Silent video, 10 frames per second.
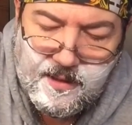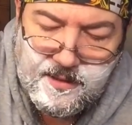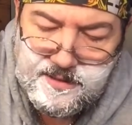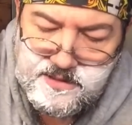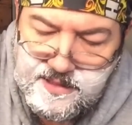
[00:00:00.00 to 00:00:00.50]

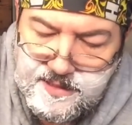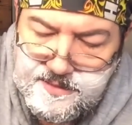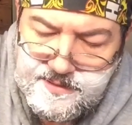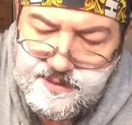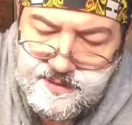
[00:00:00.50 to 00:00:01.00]

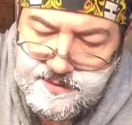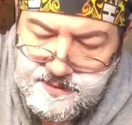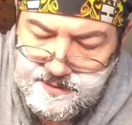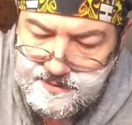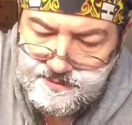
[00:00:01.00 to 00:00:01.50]

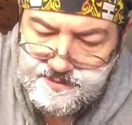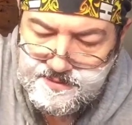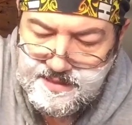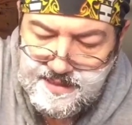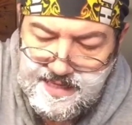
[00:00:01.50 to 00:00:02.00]

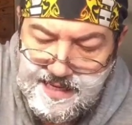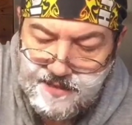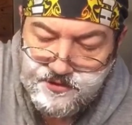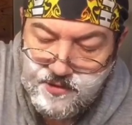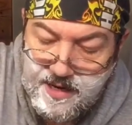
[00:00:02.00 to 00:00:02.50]
that he
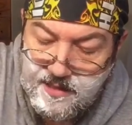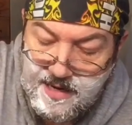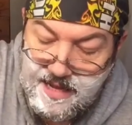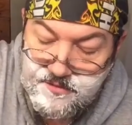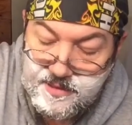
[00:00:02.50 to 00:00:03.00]
had tried
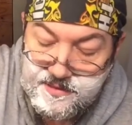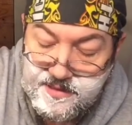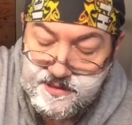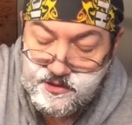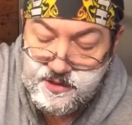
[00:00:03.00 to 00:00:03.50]
lathering
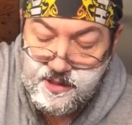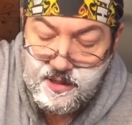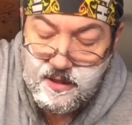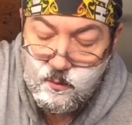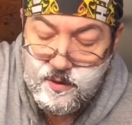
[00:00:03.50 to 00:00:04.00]
this
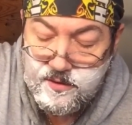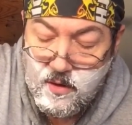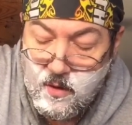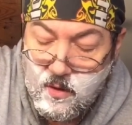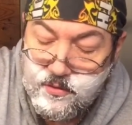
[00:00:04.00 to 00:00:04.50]
with all